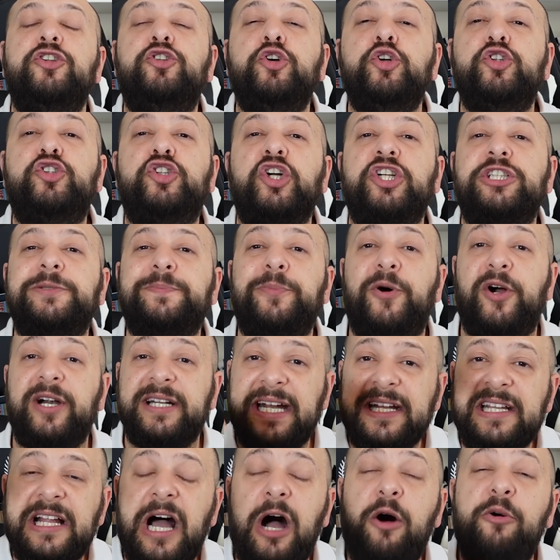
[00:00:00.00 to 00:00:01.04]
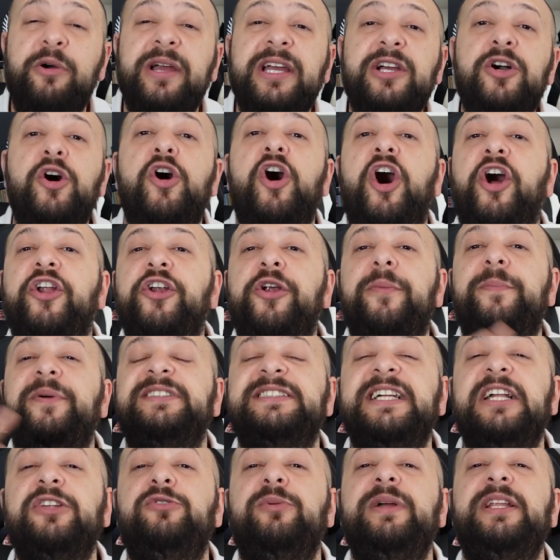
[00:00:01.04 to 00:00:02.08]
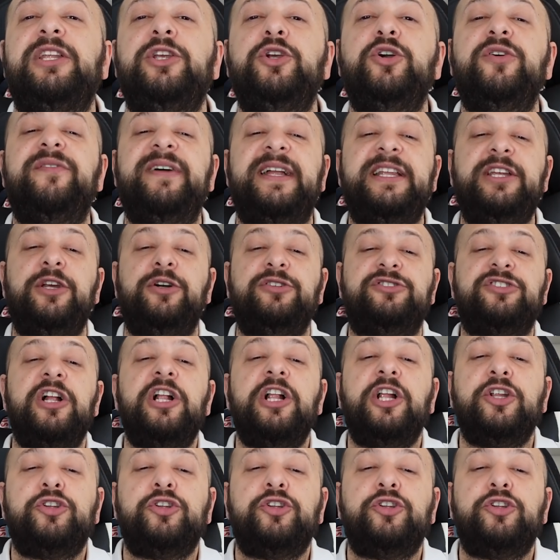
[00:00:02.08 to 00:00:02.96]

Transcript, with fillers: Tutto Sport, and now we go 100% with Juve news.